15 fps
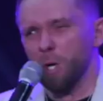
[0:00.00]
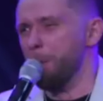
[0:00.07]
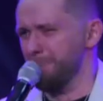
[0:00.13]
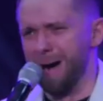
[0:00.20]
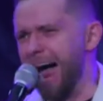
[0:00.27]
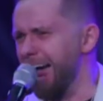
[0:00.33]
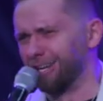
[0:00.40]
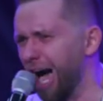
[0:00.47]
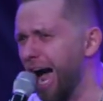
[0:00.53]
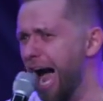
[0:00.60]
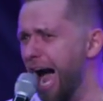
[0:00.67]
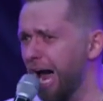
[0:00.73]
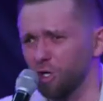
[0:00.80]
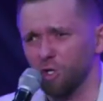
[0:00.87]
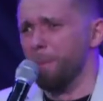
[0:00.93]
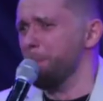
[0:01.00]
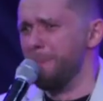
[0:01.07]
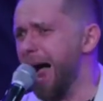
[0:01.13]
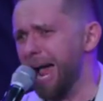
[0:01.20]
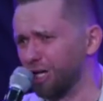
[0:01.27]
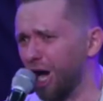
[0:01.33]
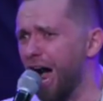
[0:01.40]
my God,
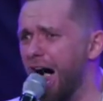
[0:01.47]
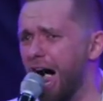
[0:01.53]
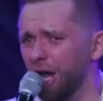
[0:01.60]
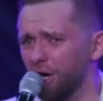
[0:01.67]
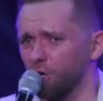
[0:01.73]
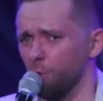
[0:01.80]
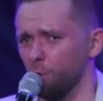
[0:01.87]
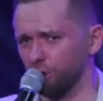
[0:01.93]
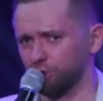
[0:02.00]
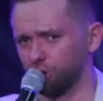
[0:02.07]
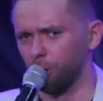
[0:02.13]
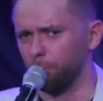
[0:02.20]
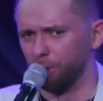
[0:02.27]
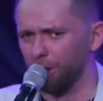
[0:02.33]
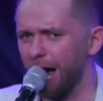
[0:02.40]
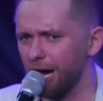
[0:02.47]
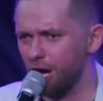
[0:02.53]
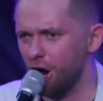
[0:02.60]
my God will supply